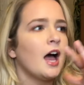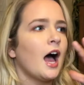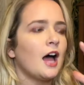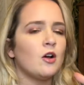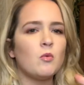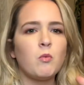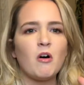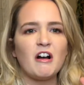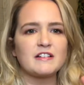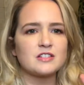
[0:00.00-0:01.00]
I don't
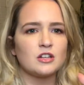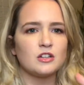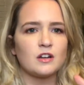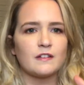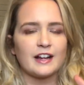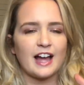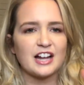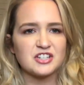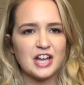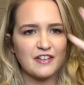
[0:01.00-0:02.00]
want to look like I
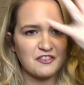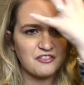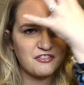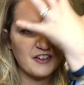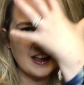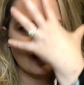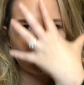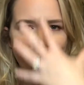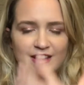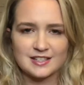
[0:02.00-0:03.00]
just have a fake
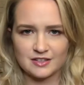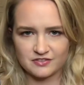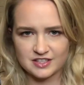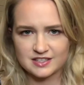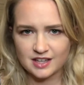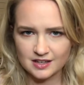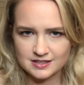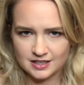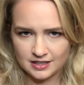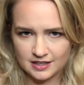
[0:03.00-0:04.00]
face of
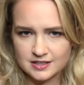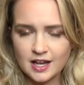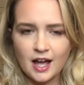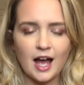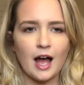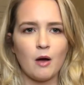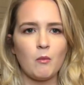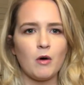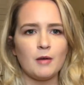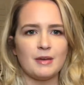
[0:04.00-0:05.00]
disgustingness. I
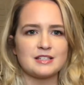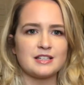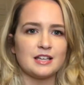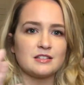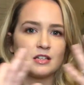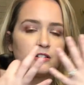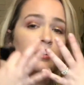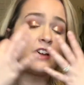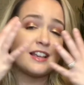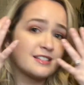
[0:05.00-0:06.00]
want my skin to
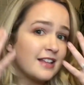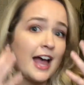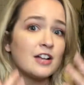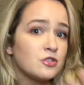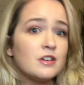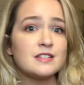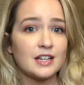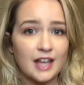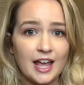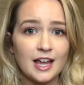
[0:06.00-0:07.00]
look as natural as it
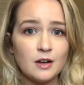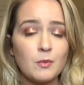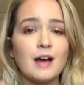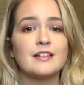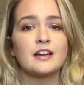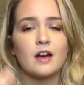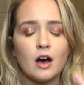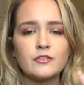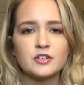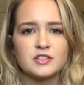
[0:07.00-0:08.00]
can while it
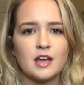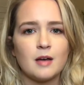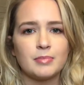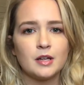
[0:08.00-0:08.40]
covers up